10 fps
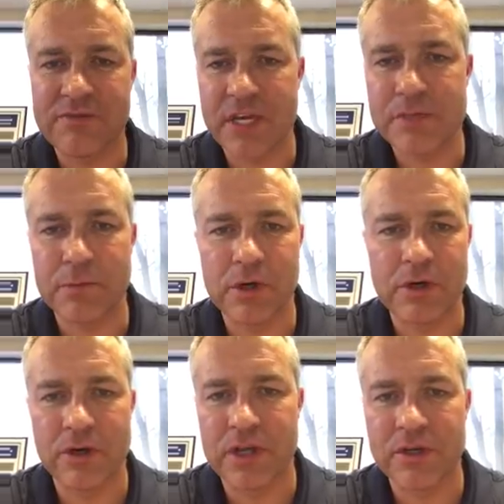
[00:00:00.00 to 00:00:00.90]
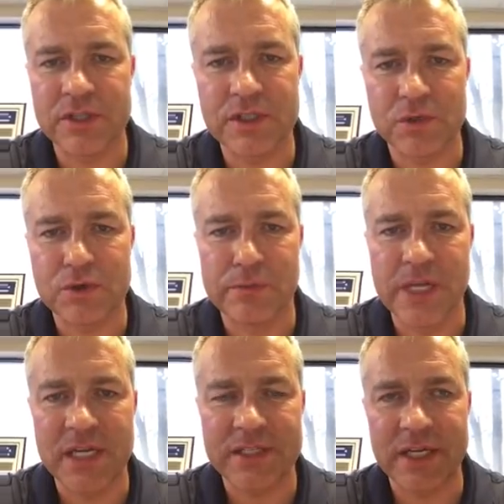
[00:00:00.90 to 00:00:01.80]
Facebook or other social
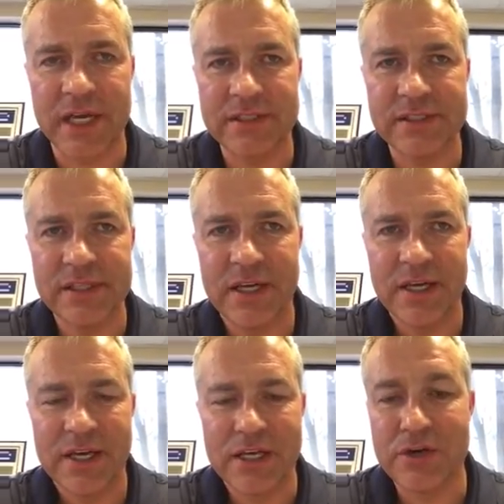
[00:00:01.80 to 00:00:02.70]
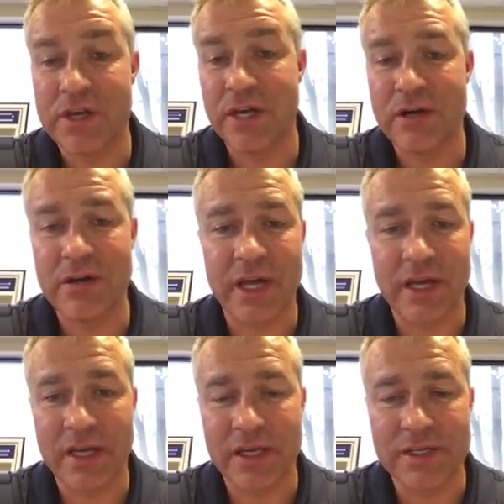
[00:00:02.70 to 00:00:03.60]
media sites, the
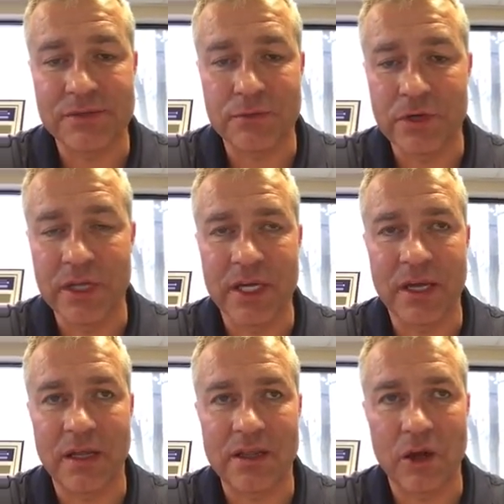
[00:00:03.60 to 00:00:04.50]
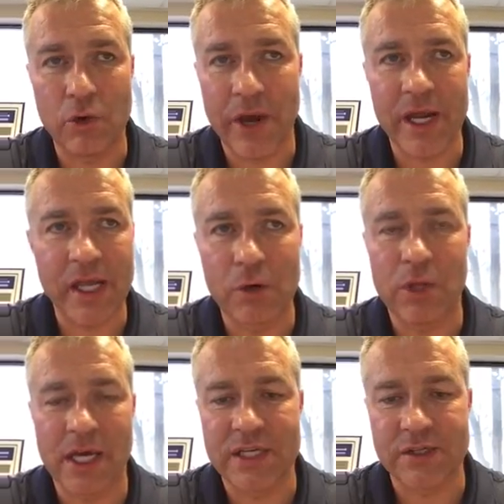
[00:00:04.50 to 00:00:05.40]
internet is really the great
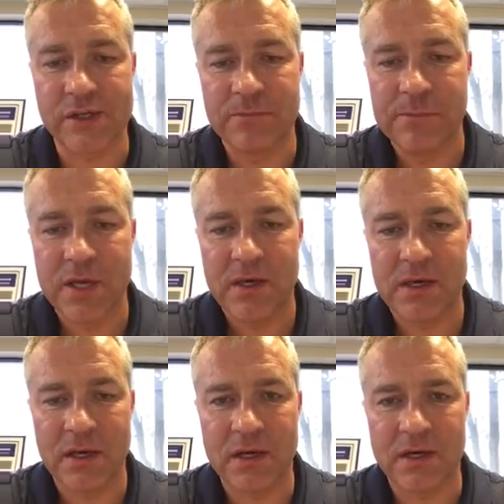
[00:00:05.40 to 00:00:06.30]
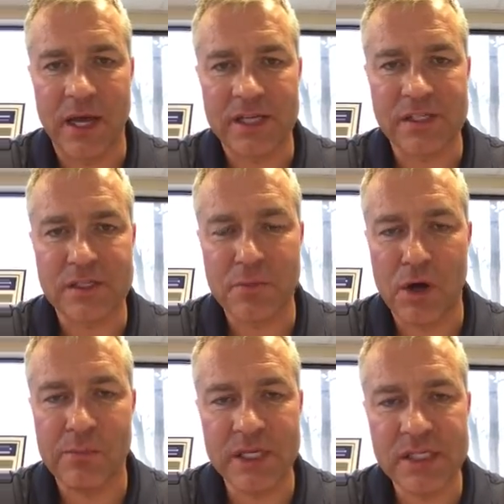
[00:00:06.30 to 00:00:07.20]
equalizer. As a
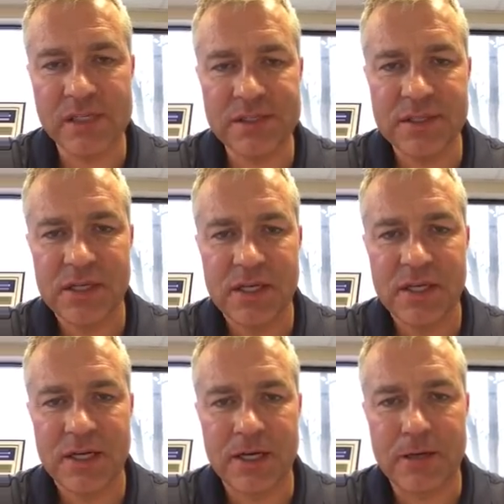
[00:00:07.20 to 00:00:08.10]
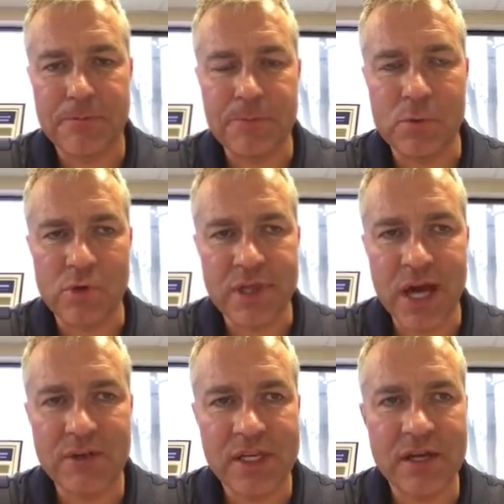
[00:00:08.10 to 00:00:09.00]
small business,
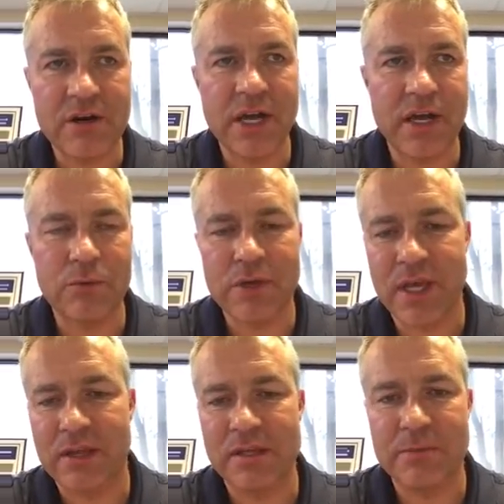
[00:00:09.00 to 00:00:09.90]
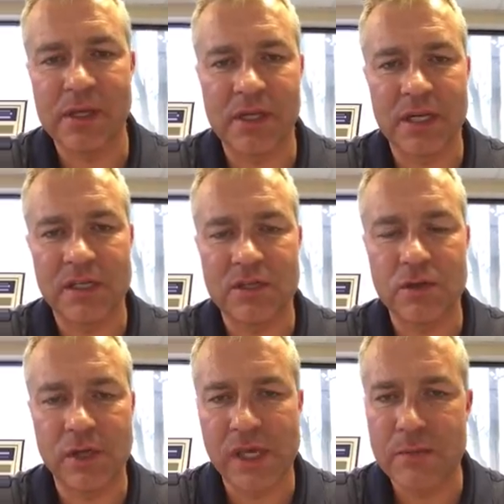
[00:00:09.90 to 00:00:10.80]
without the internet, without the ability to
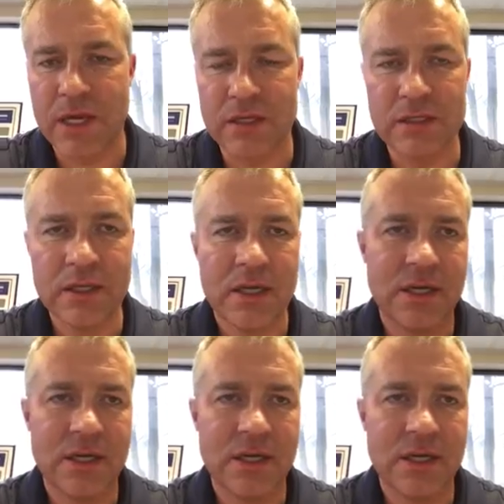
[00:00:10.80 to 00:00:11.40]
do email,